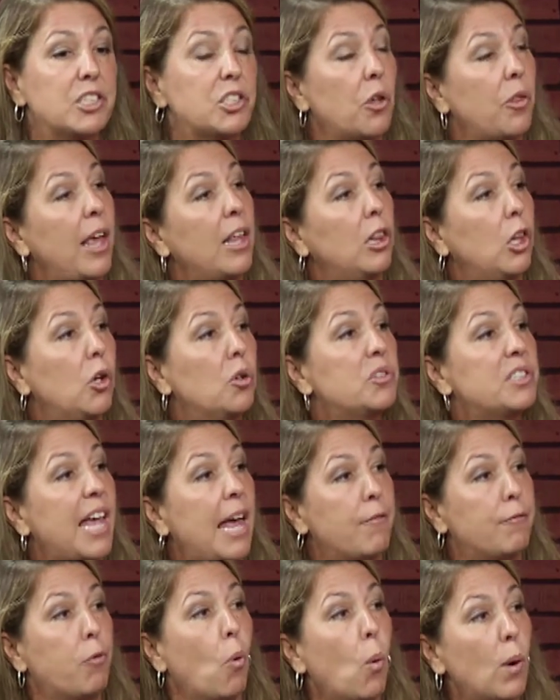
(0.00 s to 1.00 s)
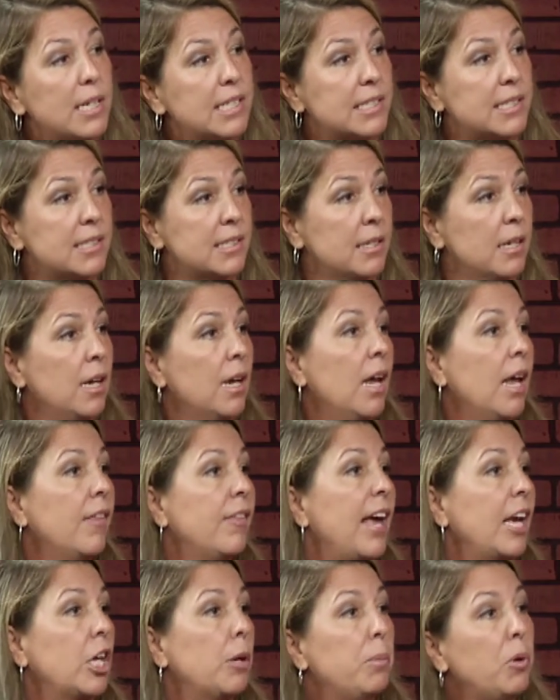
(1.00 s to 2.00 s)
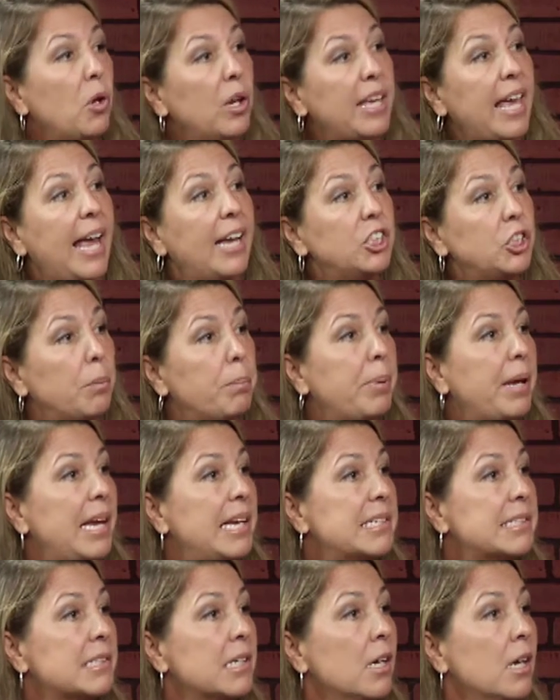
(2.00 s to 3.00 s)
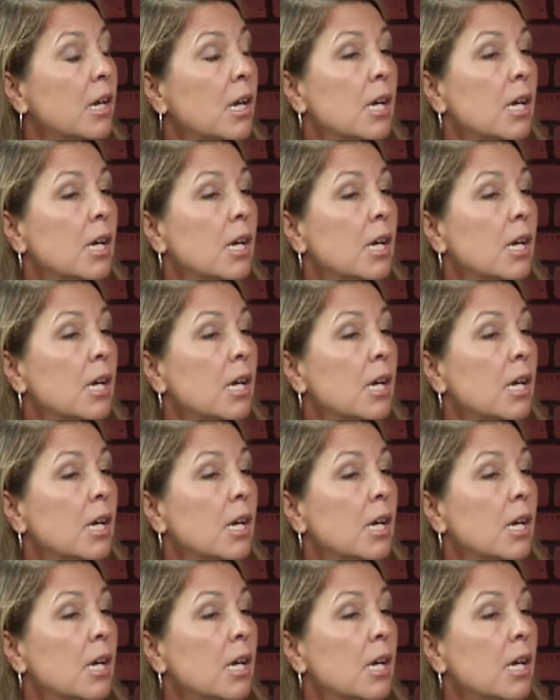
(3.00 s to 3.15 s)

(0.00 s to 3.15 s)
So they lose that voice, that communication piece.